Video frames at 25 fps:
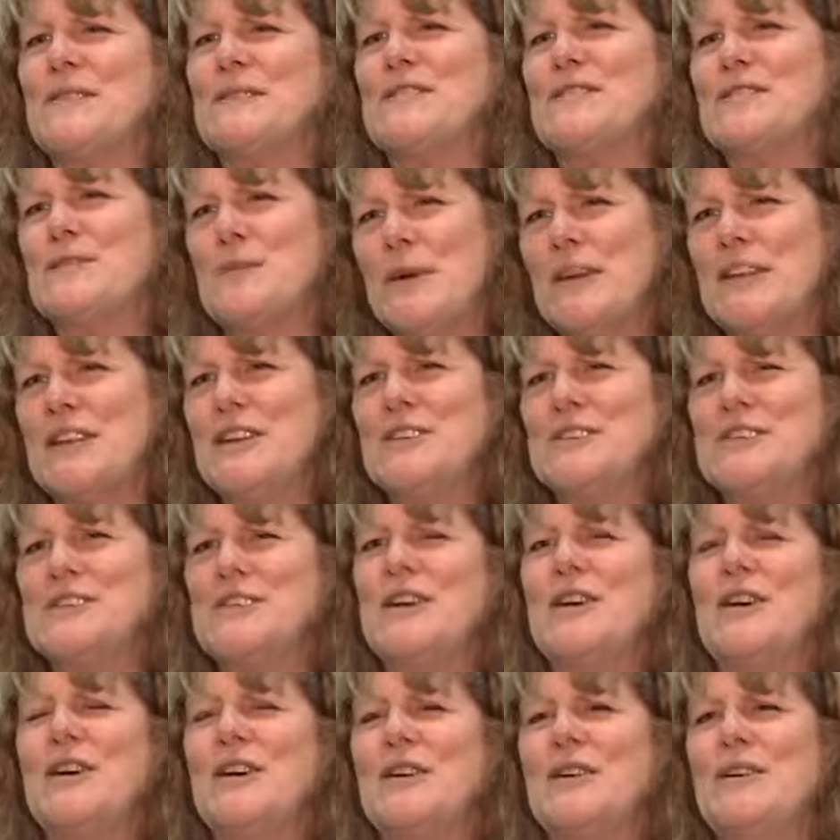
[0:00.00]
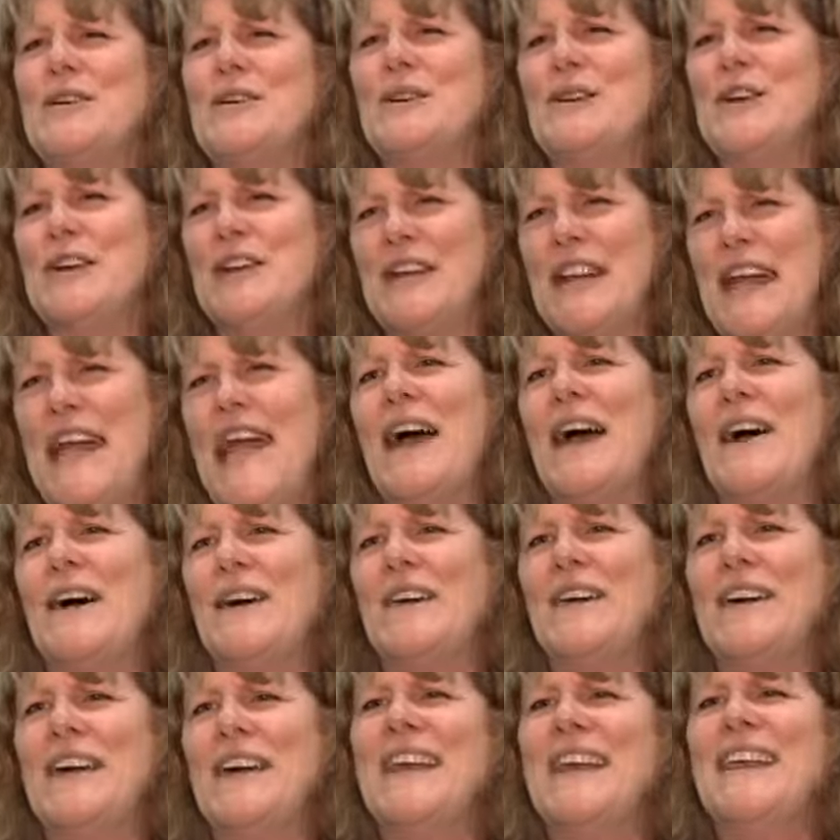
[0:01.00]
it was 20 years ago or
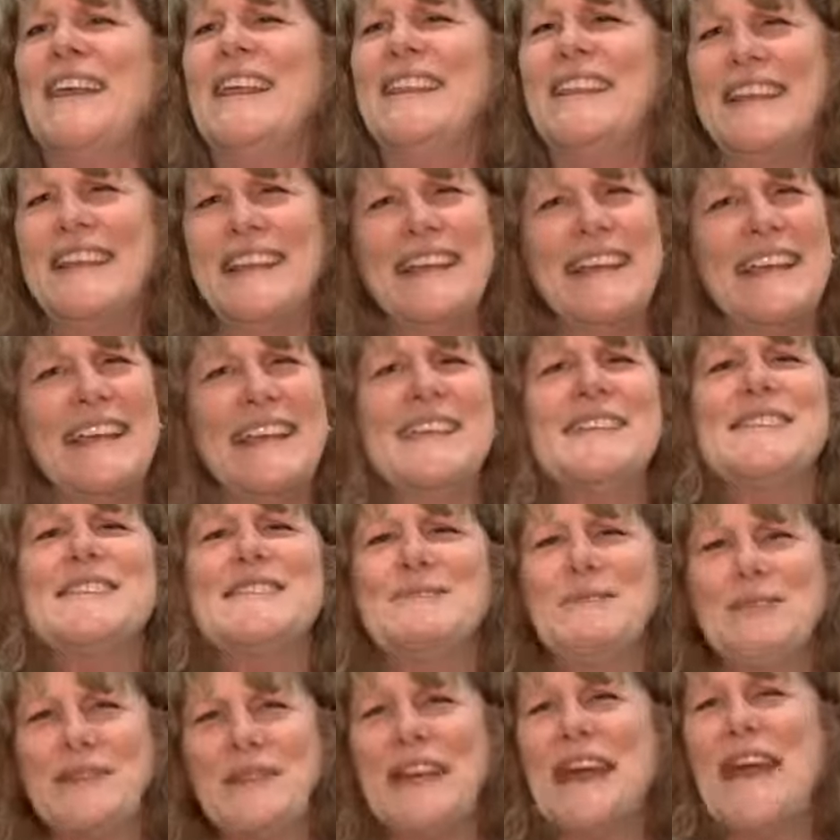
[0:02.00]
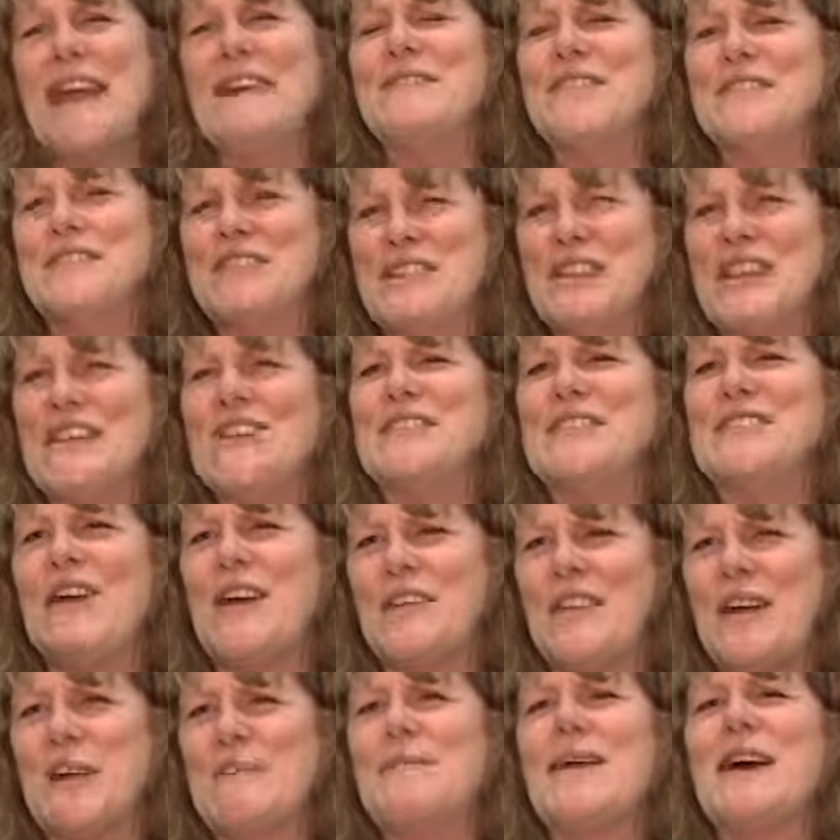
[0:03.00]
now. Kids really haven't changed
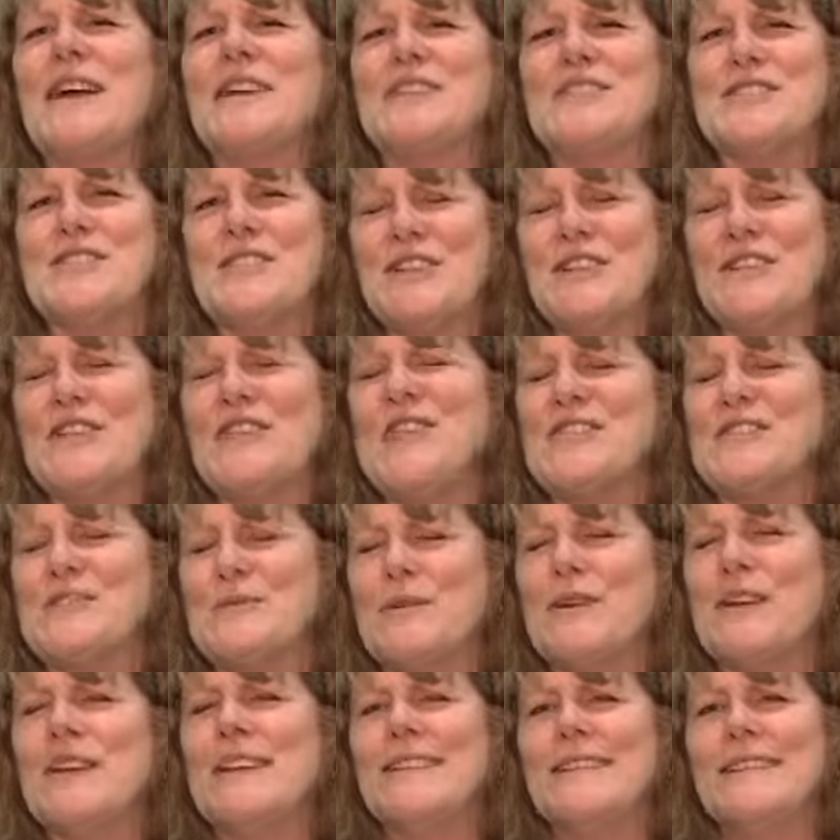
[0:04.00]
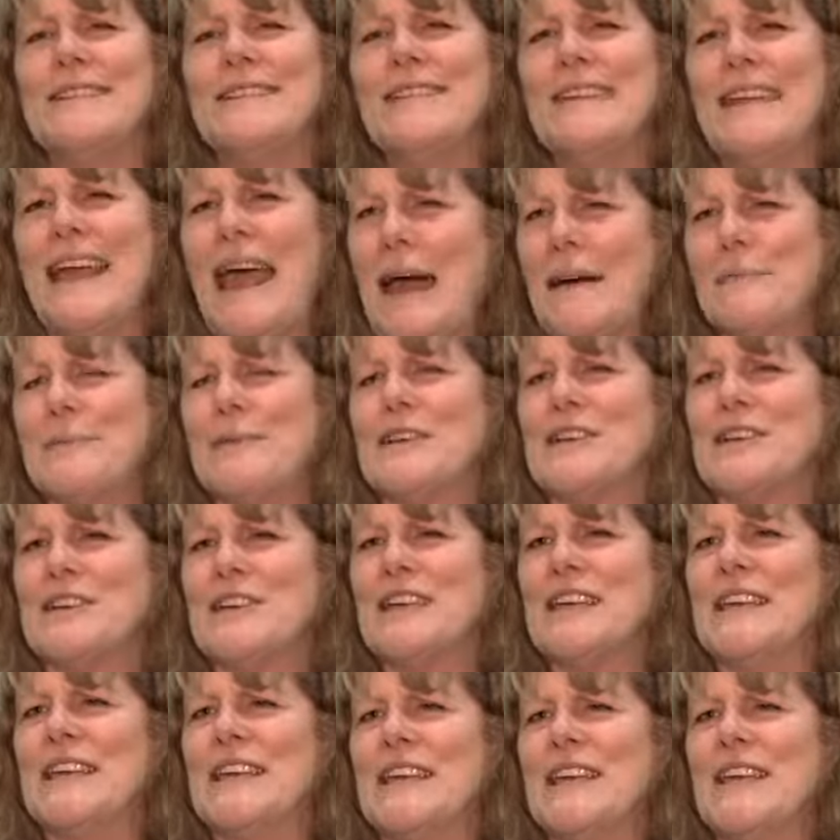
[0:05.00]
all that much. They're those sweet, happy
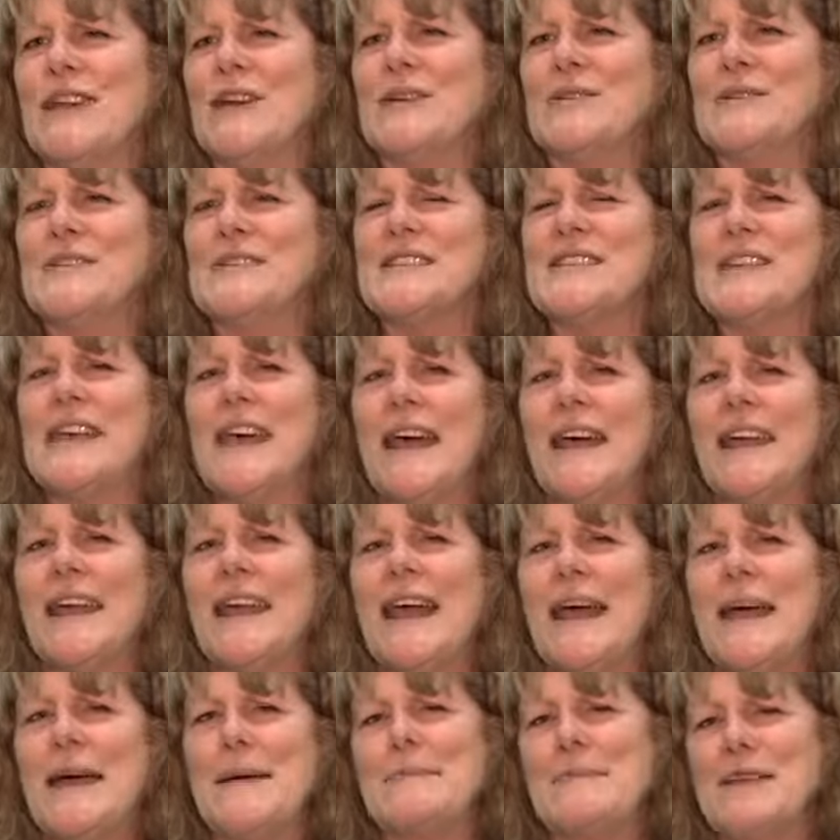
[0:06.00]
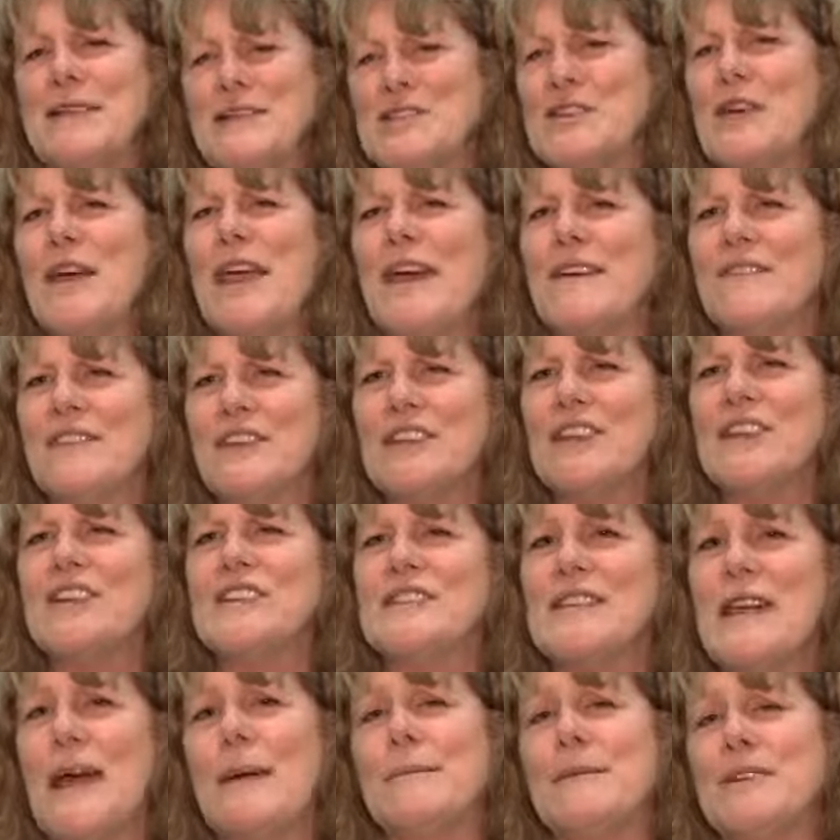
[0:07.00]
looking kiddos that um, enjoy having a
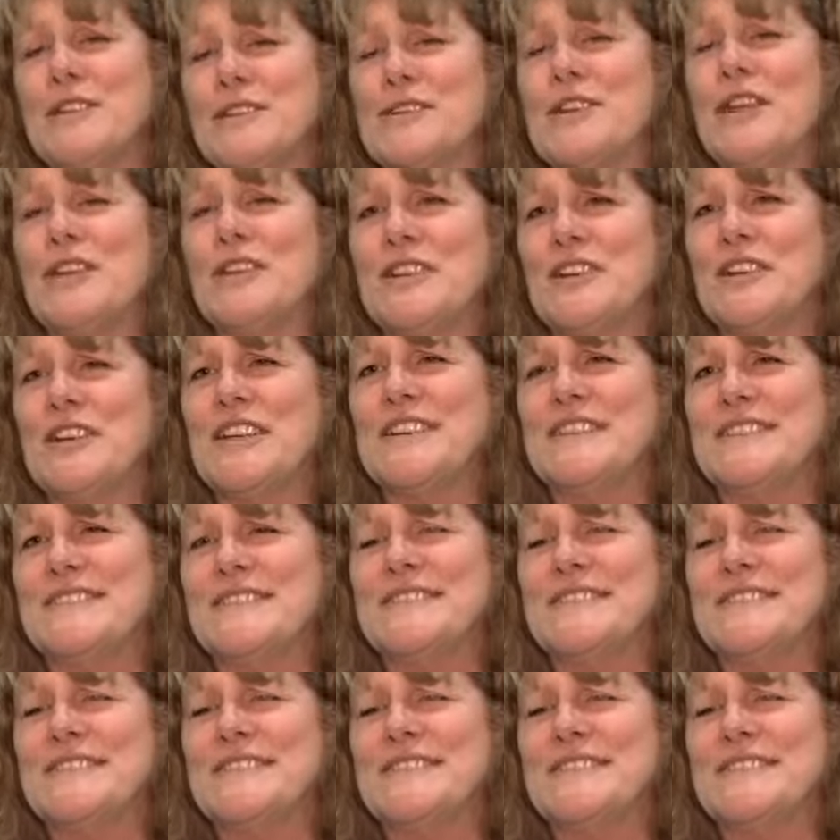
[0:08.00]
good time and enjoy learning.